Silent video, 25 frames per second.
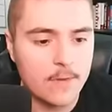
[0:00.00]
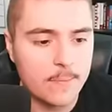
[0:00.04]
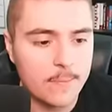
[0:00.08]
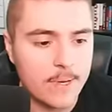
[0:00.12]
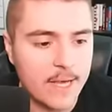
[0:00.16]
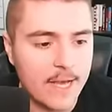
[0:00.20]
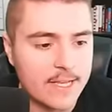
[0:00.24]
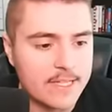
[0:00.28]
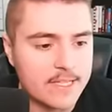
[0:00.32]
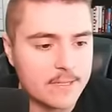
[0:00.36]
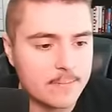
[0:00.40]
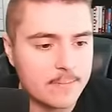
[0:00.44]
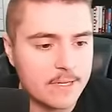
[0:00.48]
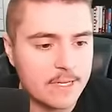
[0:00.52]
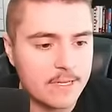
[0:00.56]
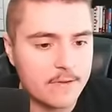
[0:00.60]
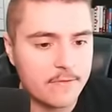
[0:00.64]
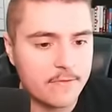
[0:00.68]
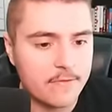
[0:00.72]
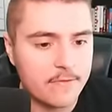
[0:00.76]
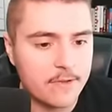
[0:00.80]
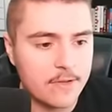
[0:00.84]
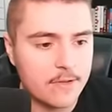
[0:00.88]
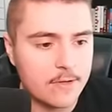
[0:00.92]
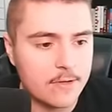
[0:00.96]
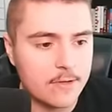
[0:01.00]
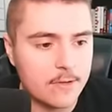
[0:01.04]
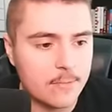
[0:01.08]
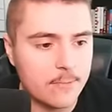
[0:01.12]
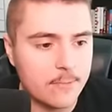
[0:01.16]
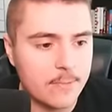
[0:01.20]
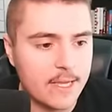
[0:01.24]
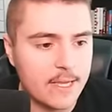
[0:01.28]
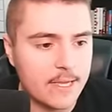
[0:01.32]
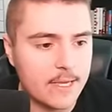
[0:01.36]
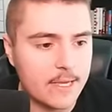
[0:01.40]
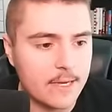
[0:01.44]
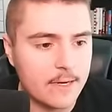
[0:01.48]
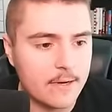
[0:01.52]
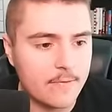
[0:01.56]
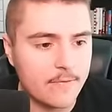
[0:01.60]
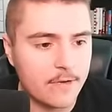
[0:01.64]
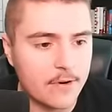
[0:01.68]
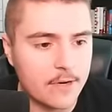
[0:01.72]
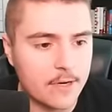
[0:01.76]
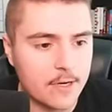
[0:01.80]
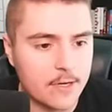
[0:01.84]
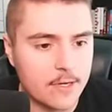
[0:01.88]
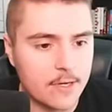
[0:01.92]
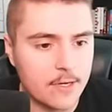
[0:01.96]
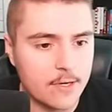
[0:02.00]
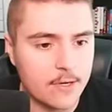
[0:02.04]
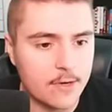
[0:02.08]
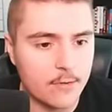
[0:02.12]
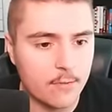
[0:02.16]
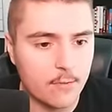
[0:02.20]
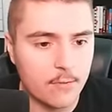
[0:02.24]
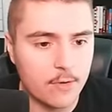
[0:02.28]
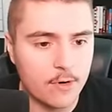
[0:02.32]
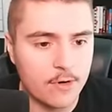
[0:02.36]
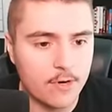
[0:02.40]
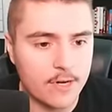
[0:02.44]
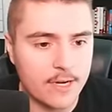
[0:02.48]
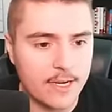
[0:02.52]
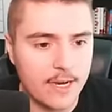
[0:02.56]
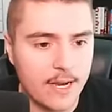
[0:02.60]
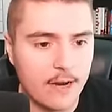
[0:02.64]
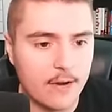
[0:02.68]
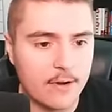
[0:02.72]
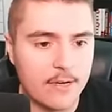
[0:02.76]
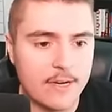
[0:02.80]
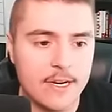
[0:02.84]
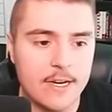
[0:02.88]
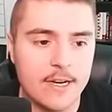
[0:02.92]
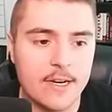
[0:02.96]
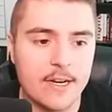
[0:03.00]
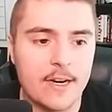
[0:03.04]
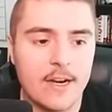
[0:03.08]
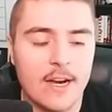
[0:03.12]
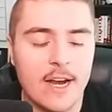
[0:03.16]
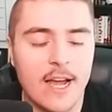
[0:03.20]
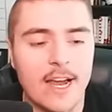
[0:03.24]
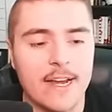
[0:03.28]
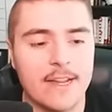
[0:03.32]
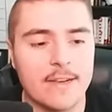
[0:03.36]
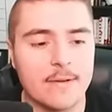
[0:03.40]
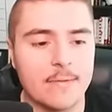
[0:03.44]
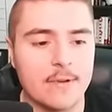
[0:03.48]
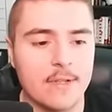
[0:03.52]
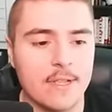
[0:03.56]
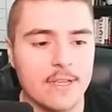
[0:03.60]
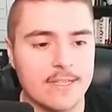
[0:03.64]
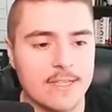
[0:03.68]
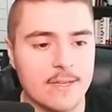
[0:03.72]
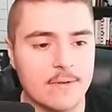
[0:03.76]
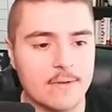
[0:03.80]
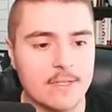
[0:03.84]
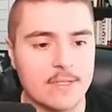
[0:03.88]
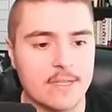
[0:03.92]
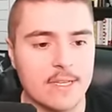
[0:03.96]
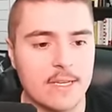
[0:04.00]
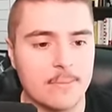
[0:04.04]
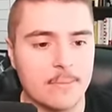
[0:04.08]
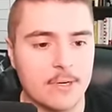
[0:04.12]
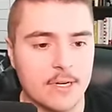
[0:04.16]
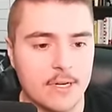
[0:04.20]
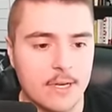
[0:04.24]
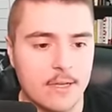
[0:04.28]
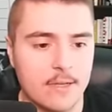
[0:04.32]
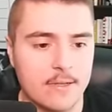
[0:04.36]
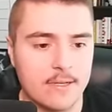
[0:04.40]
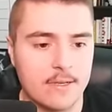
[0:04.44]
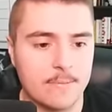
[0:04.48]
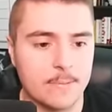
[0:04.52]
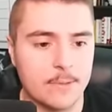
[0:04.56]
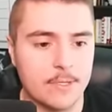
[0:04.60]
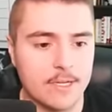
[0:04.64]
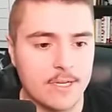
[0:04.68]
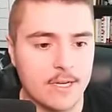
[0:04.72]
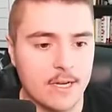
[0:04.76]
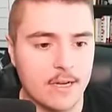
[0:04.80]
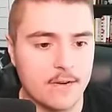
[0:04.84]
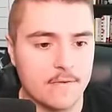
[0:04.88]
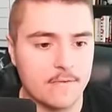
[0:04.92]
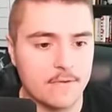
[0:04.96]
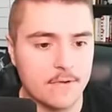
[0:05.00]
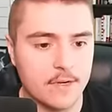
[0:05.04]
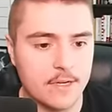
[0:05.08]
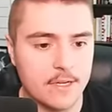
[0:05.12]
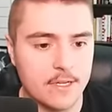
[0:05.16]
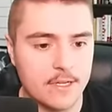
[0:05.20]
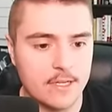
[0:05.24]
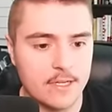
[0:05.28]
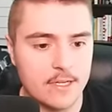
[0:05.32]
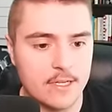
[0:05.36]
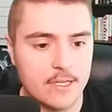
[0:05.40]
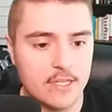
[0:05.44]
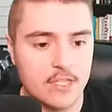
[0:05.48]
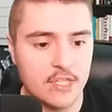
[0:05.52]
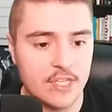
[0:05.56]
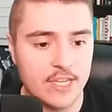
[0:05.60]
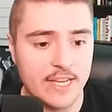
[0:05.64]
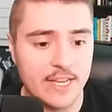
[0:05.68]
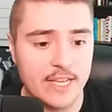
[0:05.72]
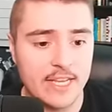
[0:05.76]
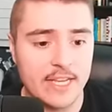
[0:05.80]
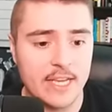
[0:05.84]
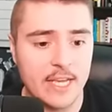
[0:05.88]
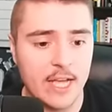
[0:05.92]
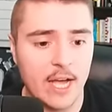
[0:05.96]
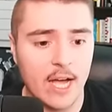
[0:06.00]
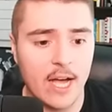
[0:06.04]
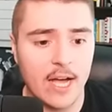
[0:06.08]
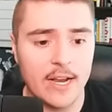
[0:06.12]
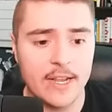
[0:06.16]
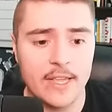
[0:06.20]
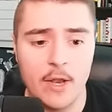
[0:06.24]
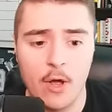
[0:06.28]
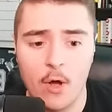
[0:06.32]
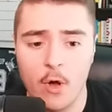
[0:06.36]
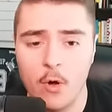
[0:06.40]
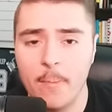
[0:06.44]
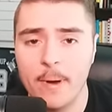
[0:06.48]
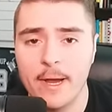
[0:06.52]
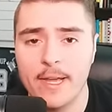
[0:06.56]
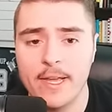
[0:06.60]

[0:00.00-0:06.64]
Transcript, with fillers: past midfield, making for good work out here. I didn't realize realize that was double, double coverage. And he caught it. Oh my